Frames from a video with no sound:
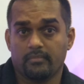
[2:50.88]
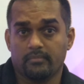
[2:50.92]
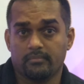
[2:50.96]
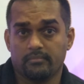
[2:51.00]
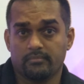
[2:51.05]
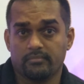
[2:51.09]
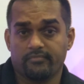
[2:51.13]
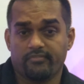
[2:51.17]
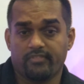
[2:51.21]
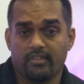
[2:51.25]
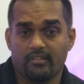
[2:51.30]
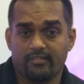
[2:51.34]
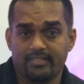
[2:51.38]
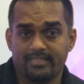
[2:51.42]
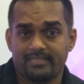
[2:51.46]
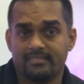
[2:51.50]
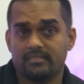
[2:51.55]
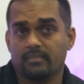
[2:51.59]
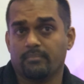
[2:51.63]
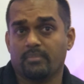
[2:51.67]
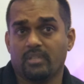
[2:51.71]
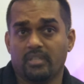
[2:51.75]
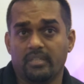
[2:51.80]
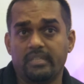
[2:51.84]
very
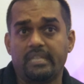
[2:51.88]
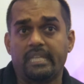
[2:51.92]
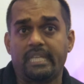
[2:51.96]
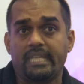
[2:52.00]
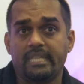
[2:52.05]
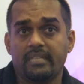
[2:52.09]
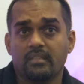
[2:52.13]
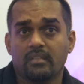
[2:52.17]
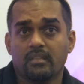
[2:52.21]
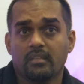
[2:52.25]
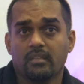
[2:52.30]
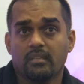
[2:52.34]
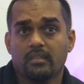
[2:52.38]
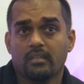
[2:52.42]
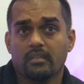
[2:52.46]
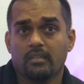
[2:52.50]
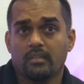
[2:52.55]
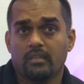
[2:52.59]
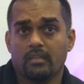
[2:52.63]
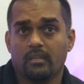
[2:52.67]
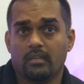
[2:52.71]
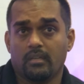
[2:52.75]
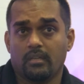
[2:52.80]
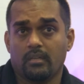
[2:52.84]
similar need,
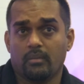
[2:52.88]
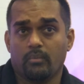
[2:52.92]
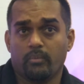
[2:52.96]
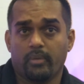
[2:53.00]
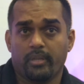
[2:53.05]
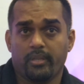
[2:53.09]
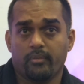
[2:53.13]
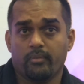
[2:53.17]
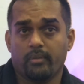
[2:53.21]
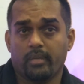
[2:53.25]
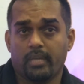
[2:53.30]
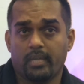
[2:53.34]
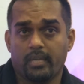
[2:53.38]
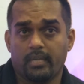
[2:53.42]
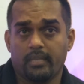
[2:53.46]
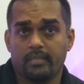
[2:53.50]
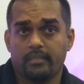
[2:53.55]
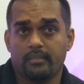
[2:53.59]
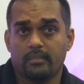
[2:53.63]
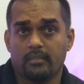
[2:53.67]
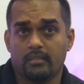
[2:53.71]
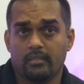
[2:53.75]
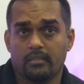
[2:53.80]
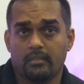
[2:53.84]
where you had
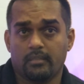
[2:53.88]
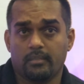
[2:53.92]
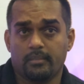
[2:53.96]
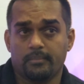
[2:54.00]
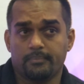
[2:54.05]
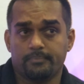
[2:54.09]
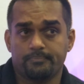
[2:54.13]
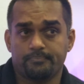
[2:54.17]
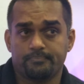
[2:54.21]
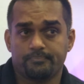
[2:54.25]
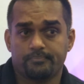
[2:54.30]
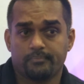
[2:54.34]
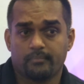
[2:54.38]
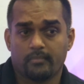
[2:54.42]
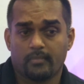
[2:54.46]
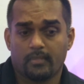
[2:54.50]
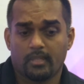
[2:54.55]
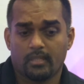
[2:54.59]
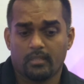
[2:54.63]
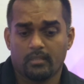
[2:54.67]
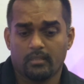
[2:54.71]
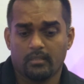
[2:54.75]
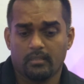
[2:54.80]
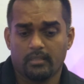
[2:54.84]

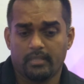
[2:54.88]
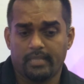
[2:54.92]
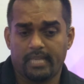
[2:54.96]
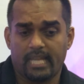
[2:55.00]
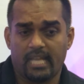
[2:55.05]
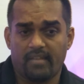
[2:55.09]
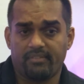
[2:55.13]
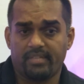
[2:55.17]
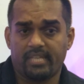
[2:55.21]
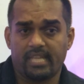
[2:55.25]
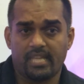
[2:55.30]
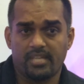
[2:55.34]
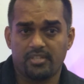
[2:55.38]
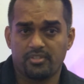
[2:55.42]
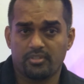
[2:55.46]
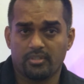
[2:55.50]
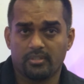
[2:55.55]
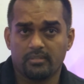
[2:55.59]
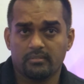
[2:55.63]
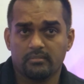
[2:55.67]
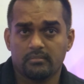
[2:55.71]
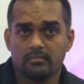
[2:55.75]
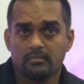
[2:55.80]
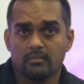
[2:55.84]

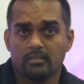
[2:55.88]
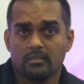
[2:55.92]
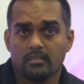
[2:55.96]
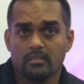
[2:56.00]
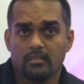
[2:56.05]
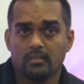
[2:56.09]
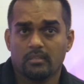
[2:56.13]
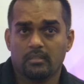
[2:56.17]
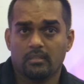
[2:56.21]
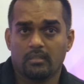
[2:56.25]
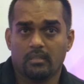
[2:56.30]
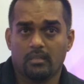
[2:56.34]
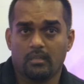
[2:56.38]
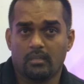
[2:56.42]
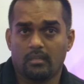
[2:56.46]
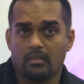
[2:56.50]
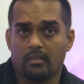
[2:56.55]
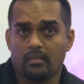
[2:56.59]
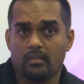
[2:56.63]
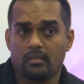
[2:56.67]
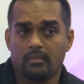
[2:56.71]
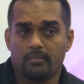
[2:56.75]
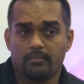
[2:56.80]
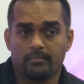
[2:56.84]
navigation,
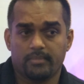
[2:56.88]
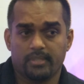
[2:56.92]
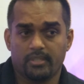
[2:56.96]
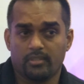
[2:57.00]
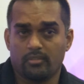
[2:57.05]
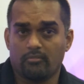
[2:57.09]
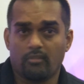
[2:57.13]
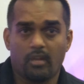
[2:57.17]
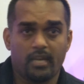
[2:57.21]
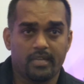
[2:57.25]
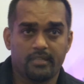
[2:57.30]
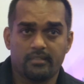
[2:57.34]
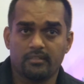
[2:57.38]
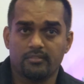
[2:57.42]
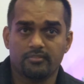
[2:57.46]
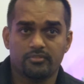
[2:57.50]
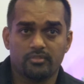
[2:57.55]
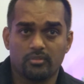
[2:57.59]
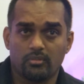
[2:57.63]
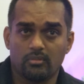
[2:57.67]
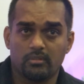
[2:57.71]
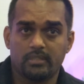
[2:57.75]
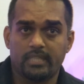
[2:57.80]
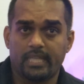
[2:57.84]
ride
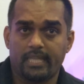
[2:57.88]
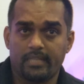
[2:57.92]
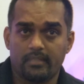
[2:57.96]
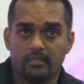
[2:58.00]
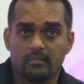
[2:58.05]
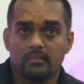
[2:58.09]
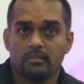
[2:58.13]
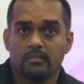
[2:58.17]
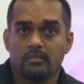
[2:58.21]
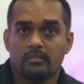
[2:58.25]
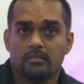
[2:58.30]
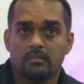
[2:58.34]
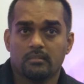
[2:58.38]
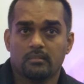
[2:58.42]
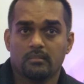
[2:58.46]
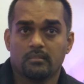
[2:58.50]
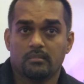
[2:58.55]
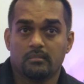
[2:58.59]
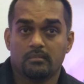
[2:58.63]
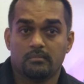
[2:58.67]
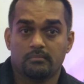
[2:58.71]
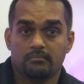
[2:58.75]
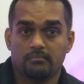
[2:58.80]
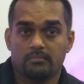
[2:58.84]
control data,
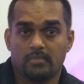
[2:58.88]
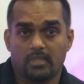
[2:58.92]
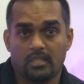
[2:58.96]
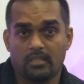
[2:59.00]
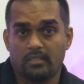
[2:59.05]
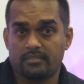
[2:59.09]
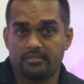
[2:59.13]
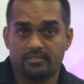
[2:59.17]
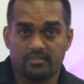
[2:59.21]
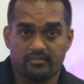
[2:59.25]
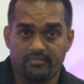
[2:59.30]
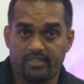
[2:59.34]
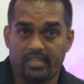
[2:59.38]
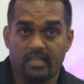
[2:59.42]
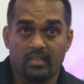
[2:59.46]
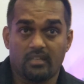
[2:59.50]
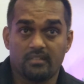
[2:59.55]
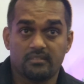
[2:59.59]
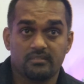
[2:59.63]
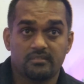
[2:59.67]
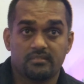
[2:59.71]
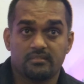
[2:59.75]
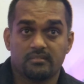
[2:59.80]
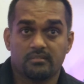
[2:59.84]

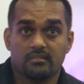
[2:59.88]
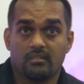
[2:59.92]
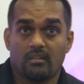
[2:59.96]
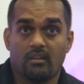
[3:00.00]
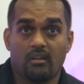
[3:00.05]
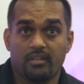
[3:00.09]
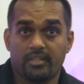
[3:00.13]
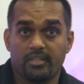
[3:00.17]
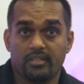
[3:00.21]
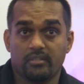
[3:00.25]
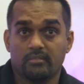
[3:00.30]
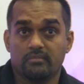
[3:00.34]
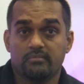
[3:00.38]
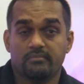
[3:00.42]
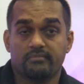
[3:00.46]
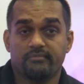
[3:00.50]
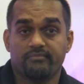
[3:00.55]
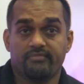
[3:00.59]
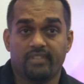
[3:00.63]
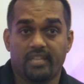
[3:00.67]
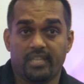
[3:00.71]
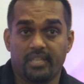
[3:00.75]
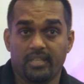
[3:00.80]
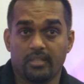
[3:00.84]
surveillance, audio,
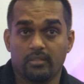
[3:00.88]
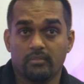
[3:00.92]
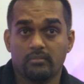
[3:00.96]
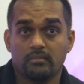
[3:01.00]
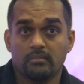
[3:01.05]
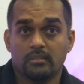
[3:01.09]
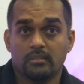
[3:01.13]
video,